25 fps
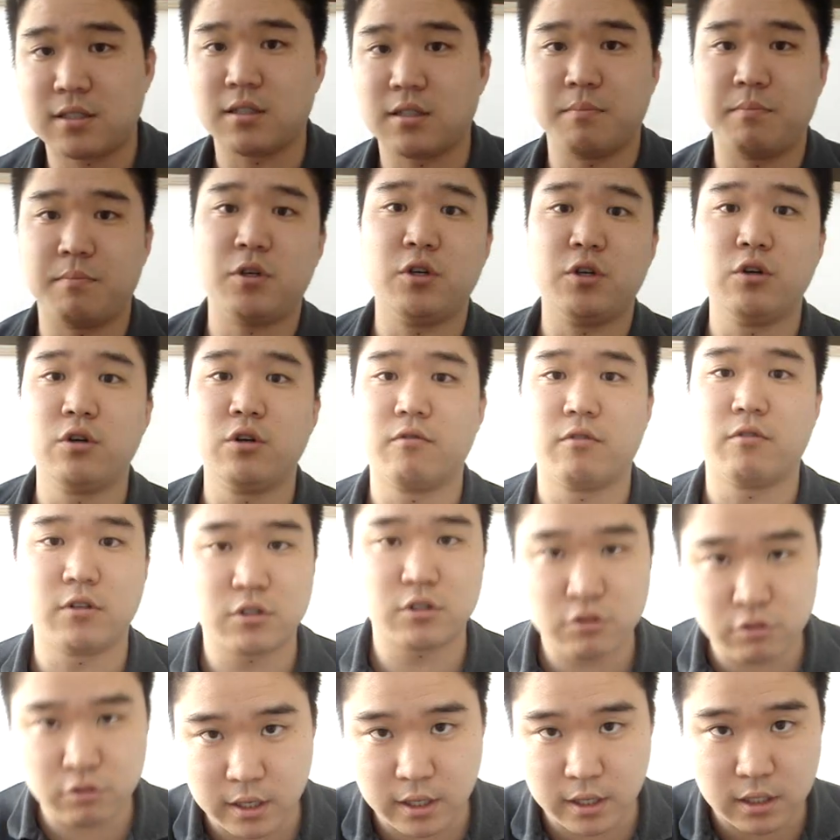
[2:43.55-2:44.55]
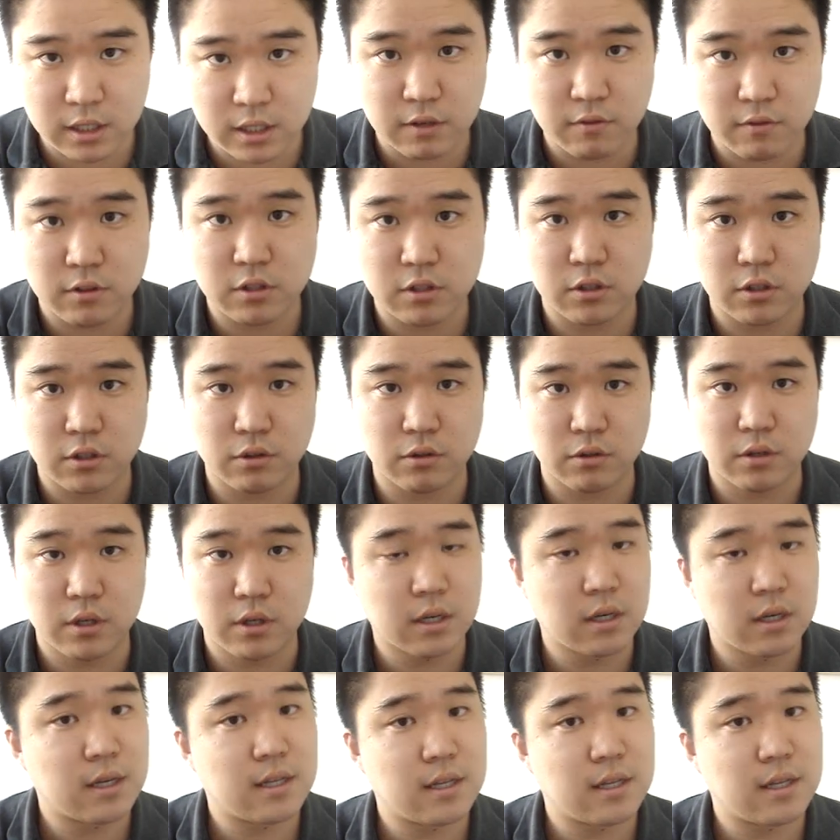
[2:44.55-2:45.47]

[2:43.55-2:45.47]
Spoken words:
Some universe trying to give it to you.